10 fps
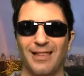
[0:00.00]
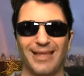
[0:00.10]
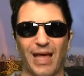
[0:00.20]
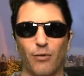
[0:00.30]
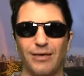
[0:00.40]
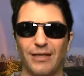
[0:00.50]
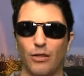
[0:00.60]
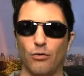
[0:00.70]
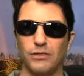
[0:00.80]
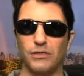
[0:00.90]
the equity in
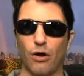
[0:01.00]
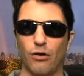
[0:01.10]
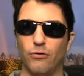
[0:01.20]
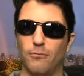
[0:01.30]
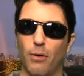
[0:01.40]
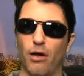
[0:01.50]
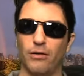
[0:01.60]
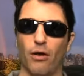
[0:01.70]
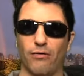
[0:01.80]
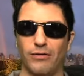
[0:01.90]
Lone Star, who
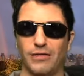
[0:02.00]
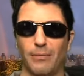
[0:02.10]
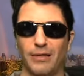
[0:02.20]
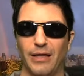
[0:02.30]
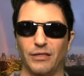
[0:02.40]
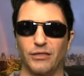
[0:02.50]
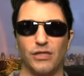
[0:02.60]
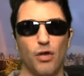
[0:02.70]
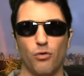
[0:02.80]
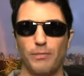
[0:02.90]
bought all these obligations,
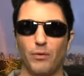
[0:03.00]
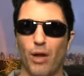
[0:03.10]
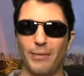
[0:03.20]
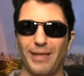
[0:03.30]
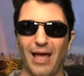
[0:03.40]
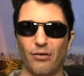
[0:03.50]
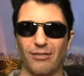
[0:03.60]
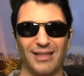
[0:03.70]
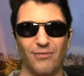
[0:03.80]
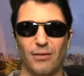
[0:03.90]
would be wiped
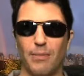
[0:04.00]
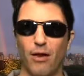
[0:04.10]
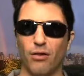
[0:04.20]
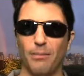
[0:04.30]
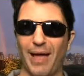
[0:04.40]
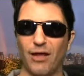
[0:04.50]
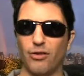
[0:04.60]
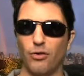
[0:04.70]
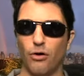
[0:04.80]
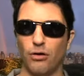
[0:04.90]
out, leaving Merrill back
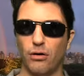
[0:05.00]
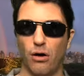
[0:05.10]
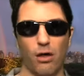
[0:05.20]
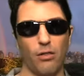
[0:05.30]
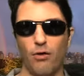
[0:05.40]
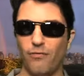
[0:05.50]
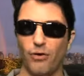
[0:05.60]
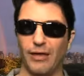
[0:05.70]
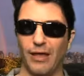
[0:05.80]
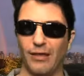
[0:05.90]
on the hook all over
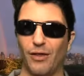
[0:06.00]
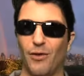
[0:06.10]
again.